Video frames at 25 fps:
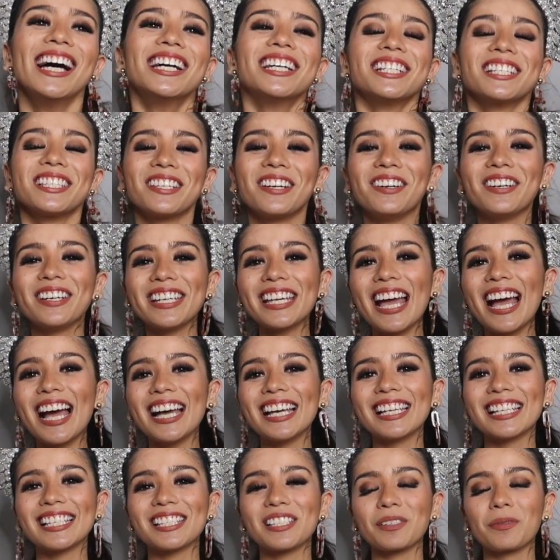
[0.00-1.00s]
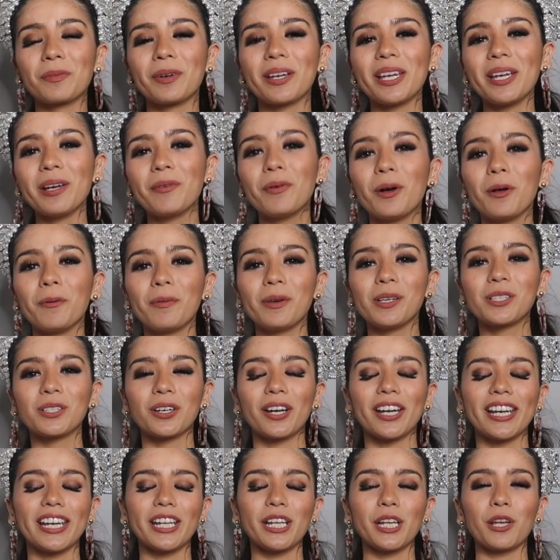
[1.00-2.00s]
So yes, we will be
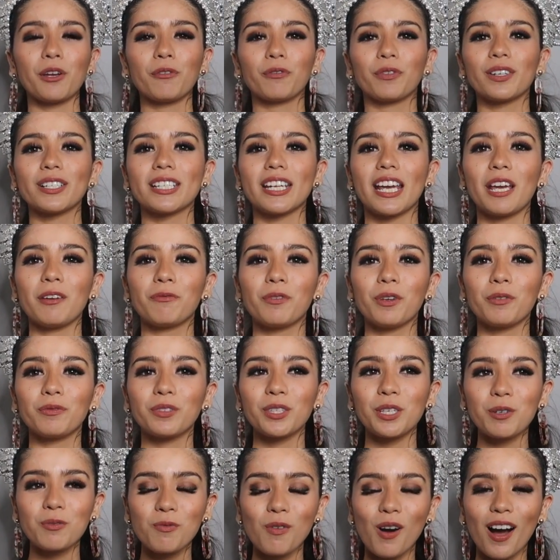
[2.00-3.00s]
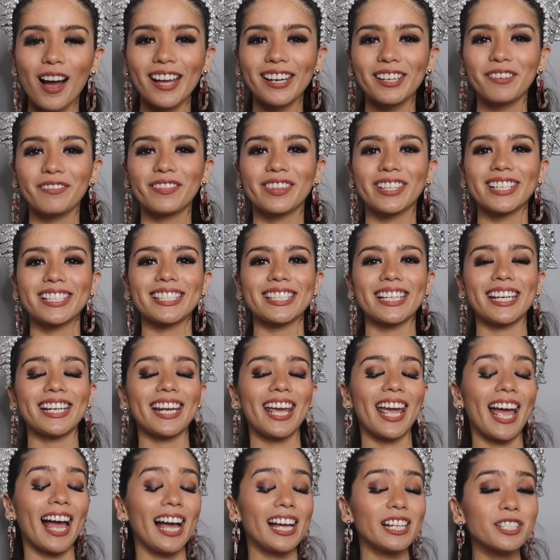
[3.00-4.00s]
joining you for day 51 of this
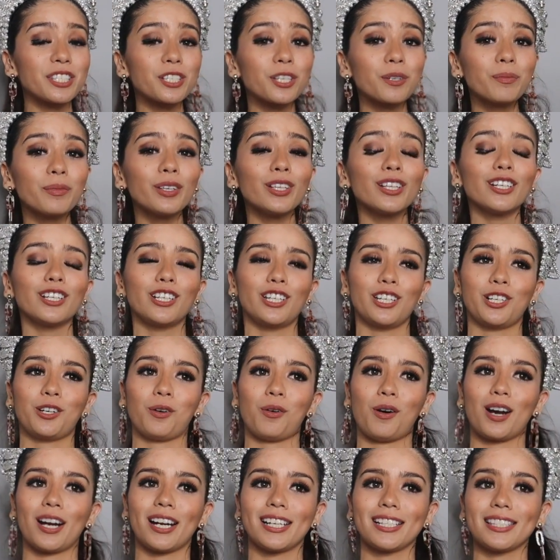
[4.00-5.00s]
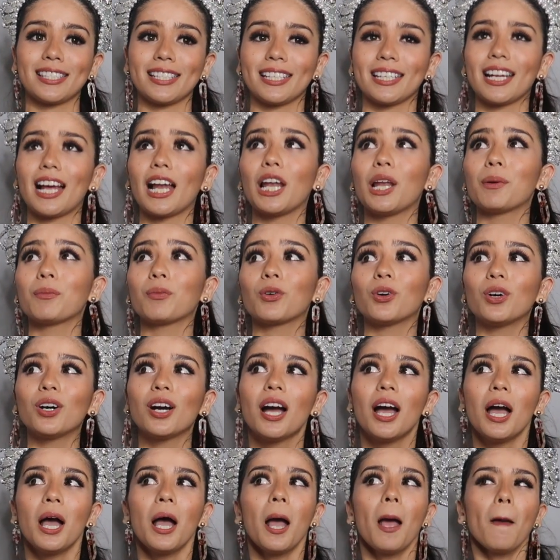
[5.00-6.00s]
enhanced community quarantine. Alam kong
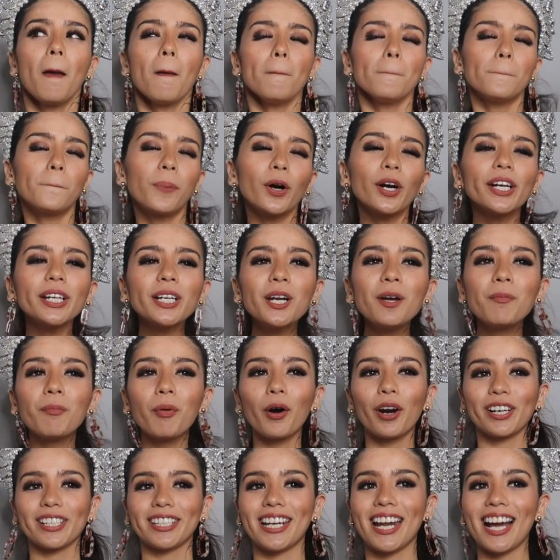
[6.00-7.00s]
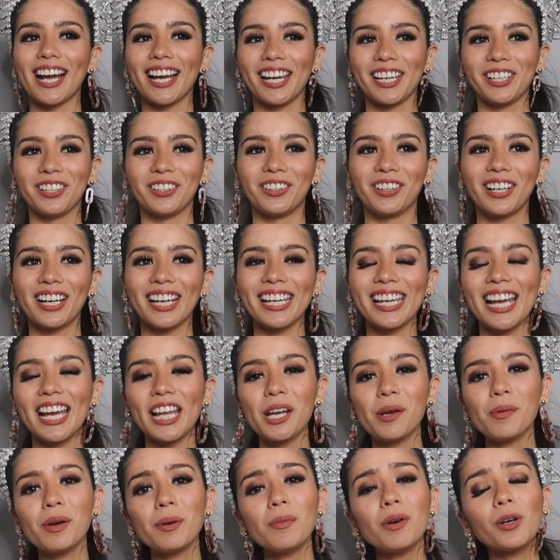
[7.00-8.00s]
bored na bored na kayo, kaya
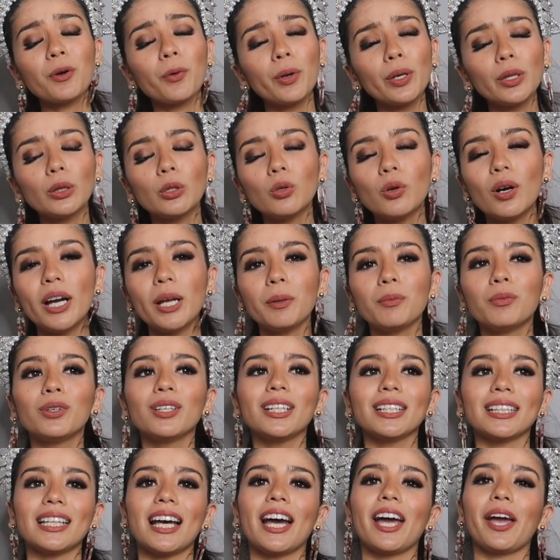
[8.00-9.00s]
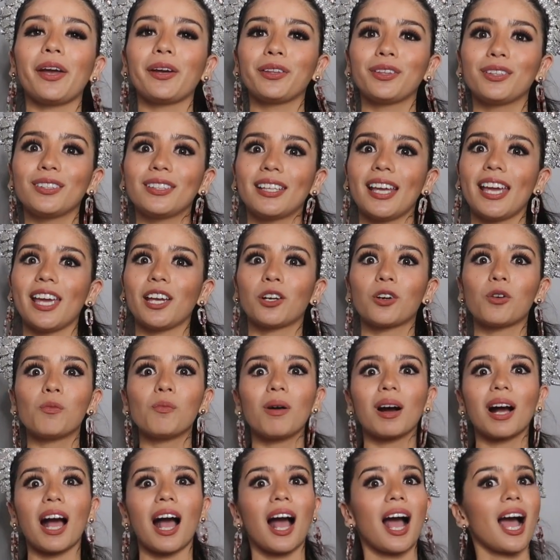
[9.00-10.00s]
naman magkwentuhan muna tayo today kung
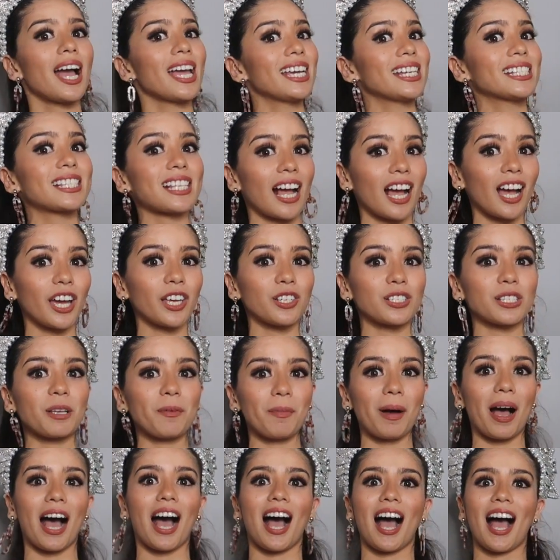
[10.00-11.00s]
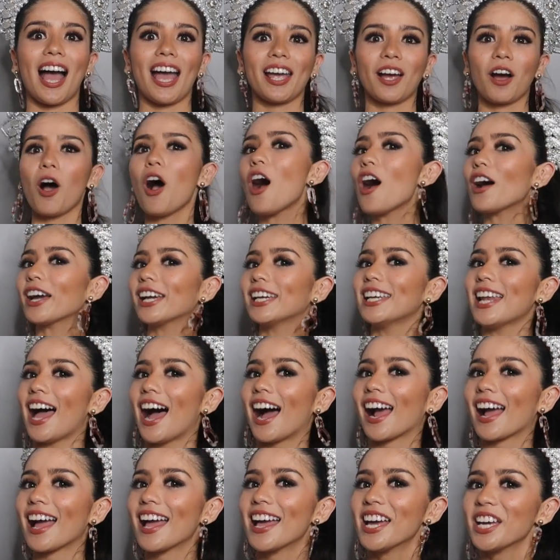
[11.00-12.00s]
mag-isa kayo sa bahay. Okay
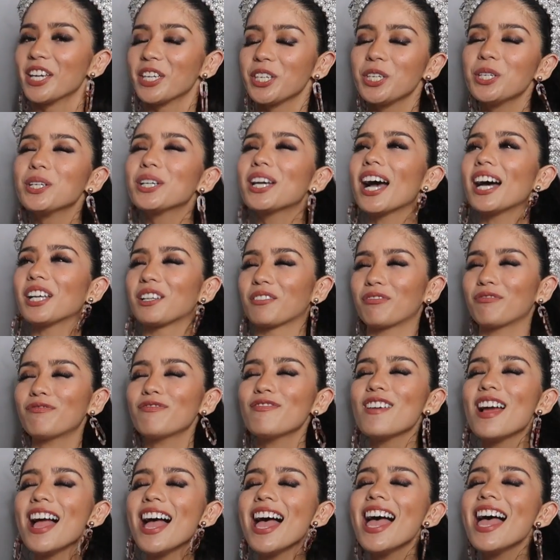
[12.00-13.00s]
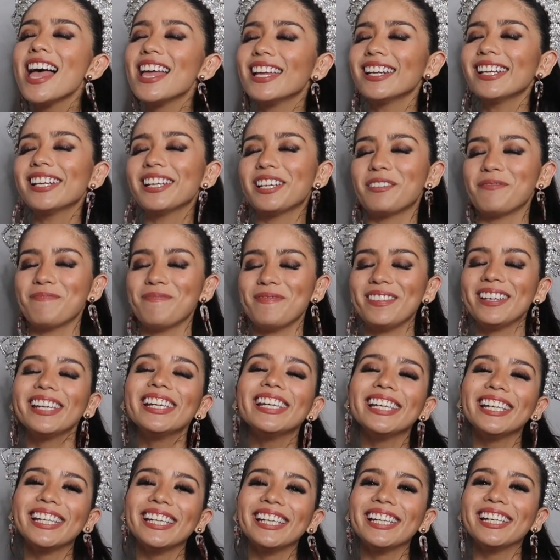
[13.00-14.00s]
lang, you got a friend in
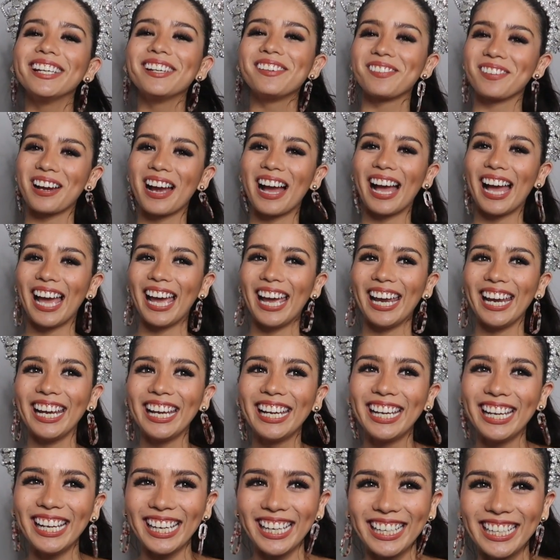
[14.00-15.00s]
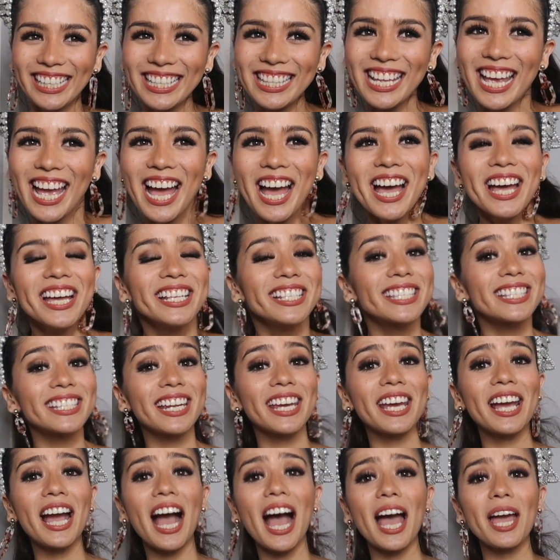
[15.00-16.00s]
me, right?
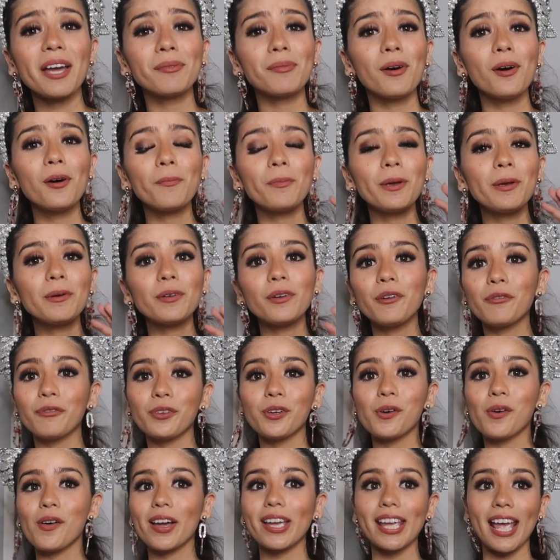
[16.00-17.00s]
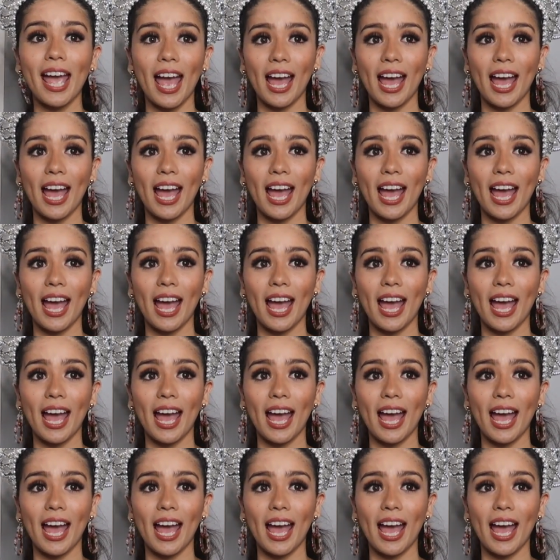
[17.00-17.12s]
Today, I won't be reviewing